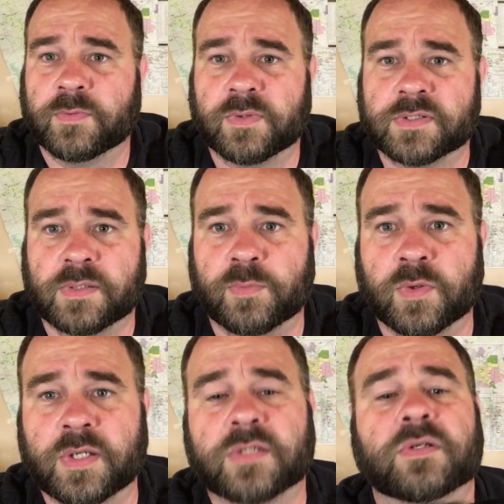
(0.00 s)
What is that,
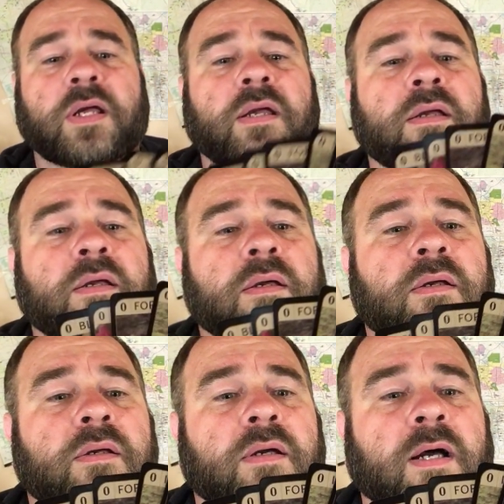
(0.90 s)
born yesterday?
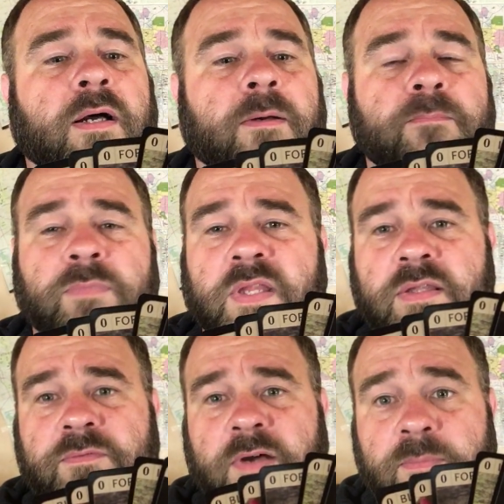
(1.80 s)

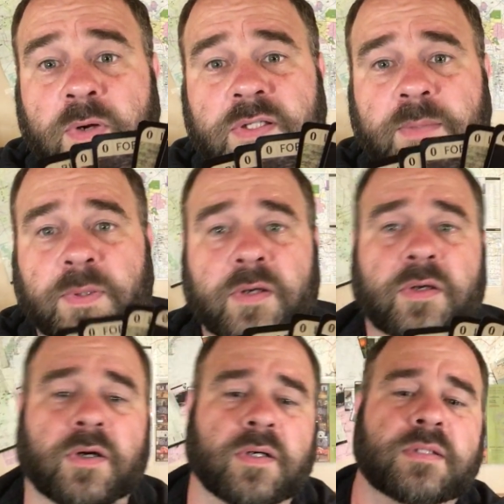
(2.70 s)
The 5 multiplayer
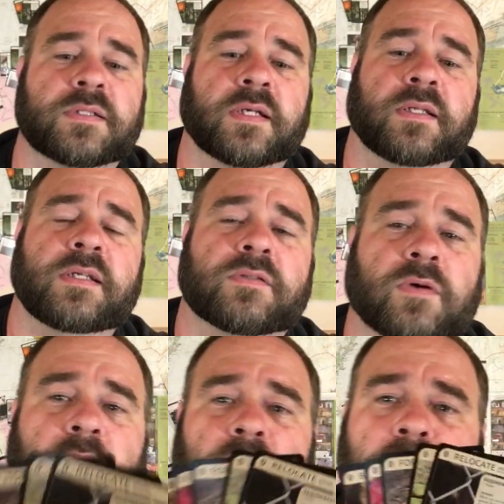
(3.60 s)
cards, and these are
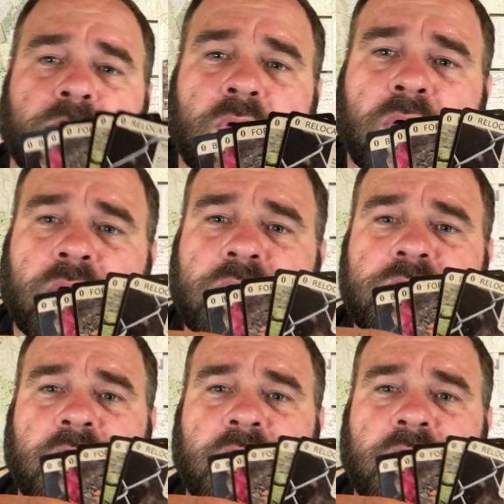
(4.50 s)
old cards.